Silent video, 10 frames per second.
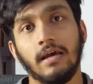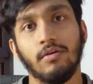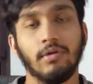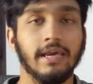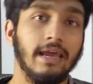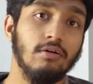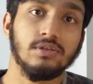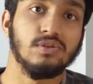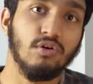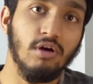you can
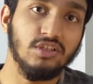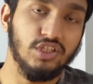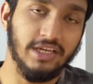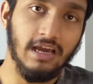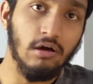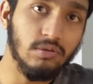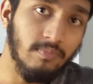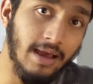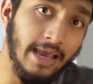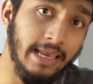also go and check out
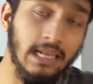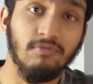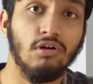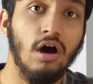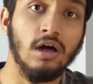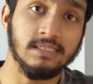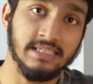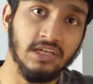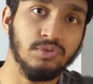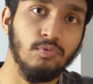my A-level art
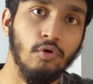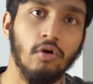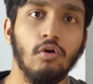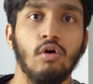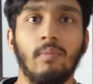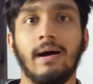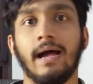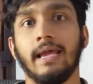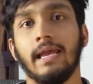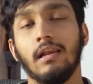sketchbook or
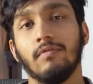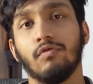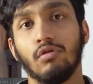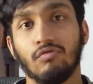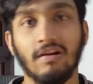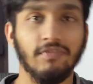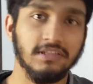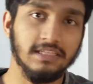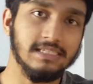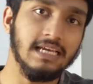my A-level
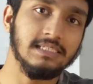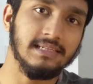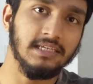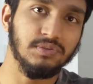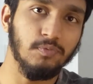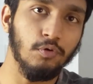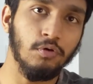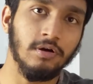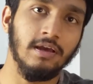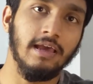graphic design
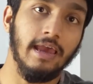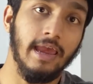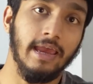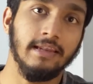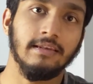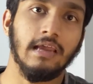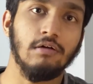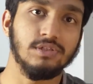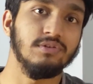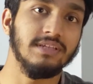sketchbook, and
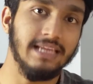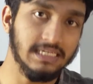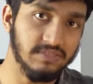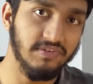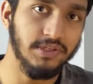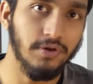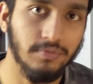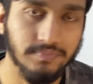I'll see you in the next video.